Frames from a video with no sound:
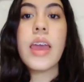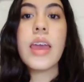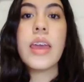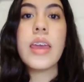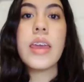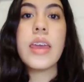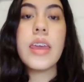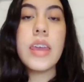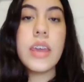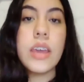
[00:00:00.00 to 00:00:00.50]

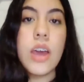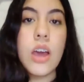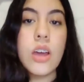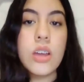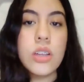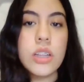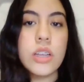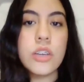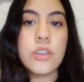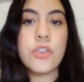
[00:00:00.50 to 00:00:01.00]
In
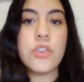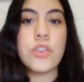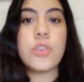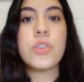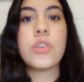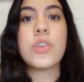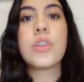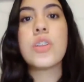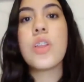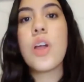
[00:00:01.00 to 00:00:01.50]
conclusion,
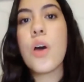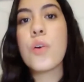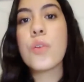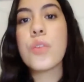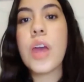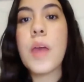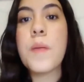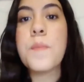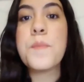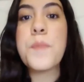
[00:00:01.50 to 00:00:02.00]
cloth
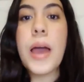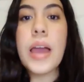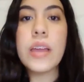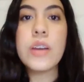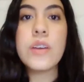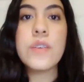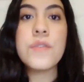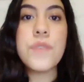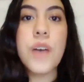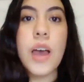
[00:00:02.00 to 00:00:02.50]
and
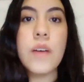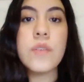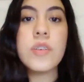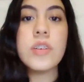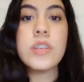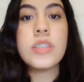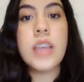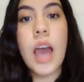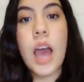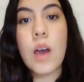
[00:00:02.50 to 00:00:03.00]
microfiber
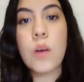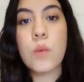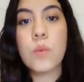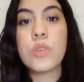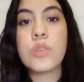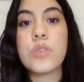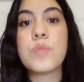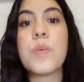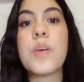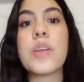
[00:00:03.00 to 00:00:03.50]

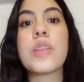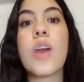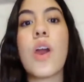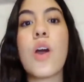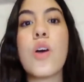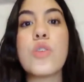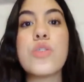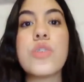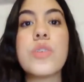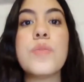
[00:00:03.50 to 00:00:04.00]
towels both
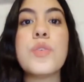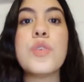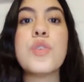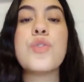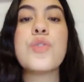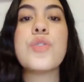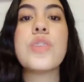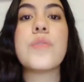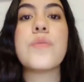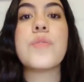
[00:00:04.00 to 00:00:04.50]
contribute
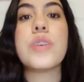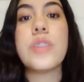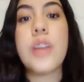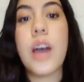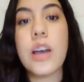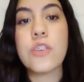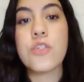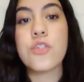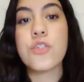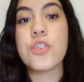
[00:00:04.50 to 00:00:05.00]
to the
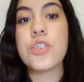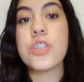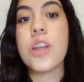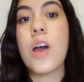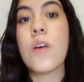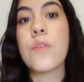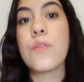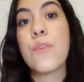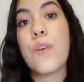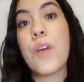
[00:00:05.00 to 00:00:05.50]
reduction
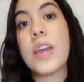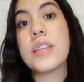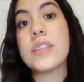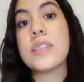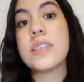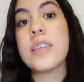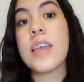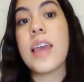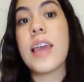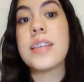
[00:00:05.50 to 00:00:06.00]
of
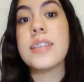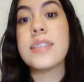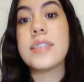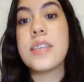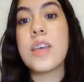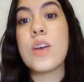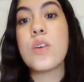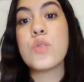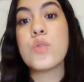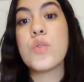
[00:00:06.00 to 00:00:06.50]
waste and
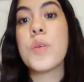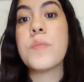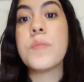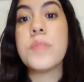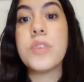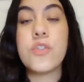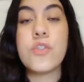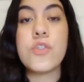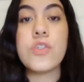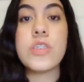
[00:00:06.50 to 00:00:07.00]
CO2
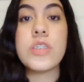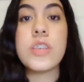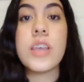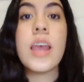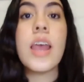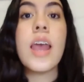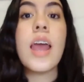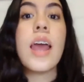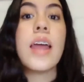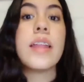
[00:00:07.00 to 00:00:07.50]
emissions
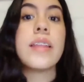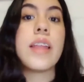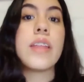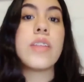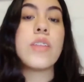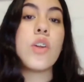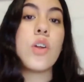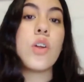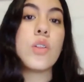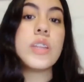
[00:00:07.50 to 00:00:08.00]
that
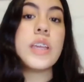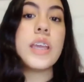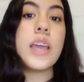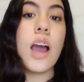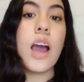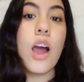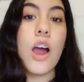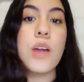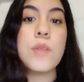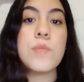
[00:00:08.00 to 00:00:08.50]
not only
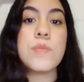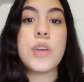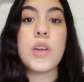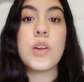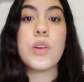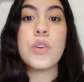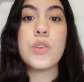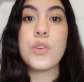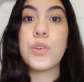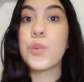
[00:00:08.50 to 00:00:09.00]
harms
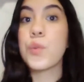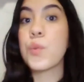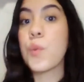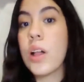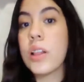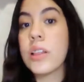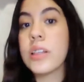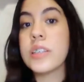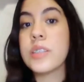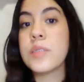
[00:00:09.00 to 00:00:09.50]
your
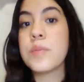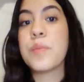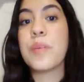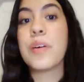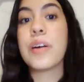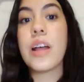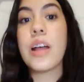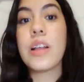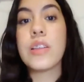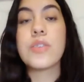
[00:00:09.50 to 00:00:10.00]
wallet
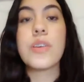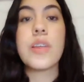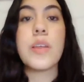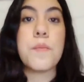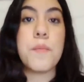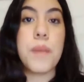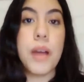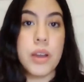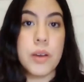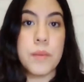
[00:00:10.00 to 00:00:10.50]
but also the
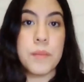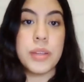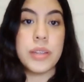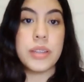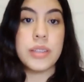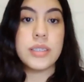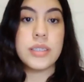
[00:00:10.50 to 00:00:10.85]
environment.